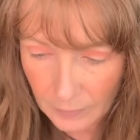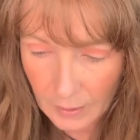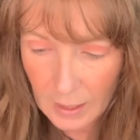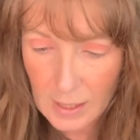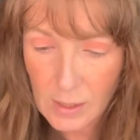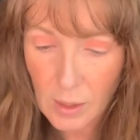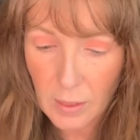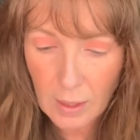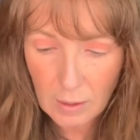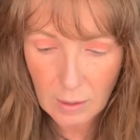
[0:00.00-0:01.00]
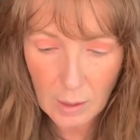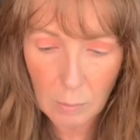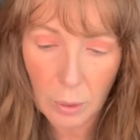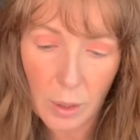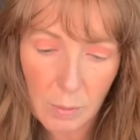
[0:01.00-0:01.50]
yeah so I think
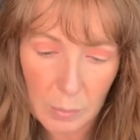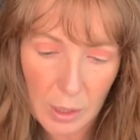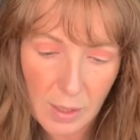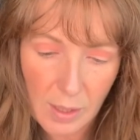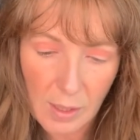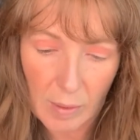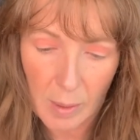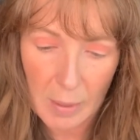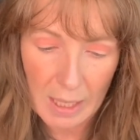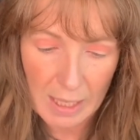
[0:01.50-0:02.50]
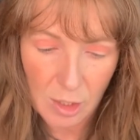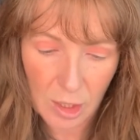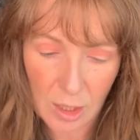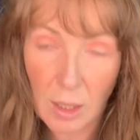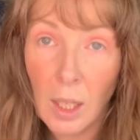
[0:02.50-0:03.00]
pro process of
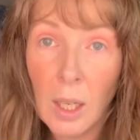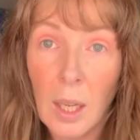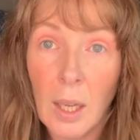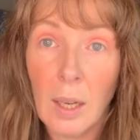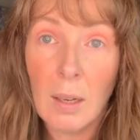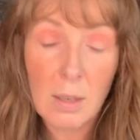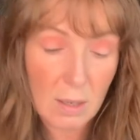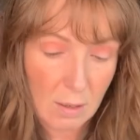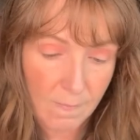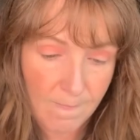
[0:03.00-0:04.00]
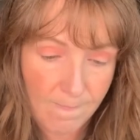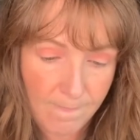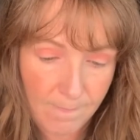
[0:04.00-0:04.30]
elimination um